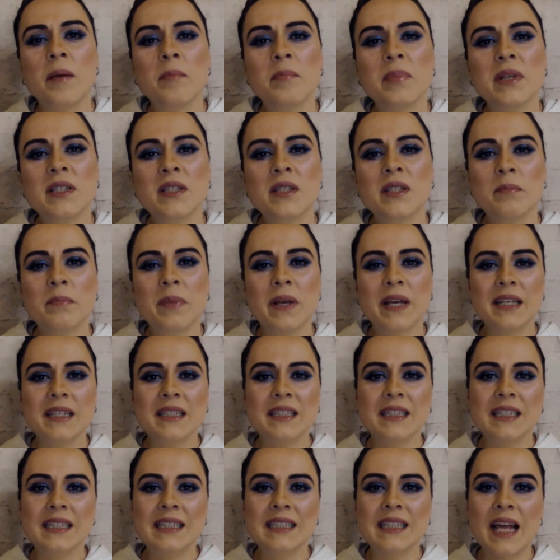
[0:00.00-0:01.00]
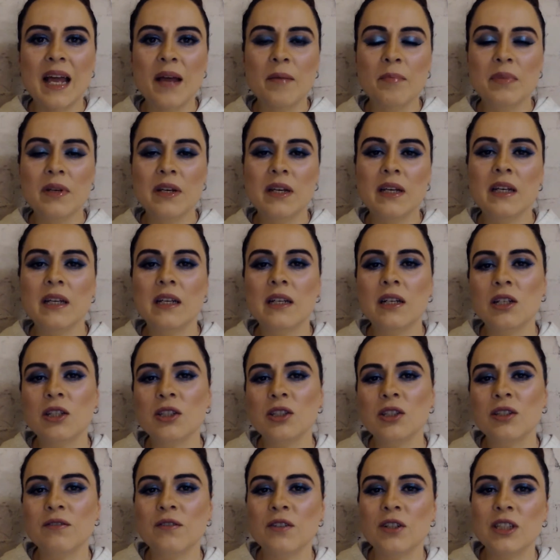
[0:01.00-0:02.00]
bits and pieces happening,
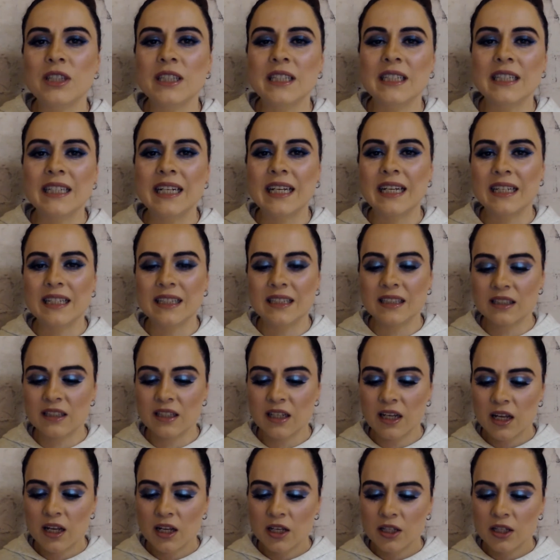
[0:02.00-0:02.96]
lots of odds and ends.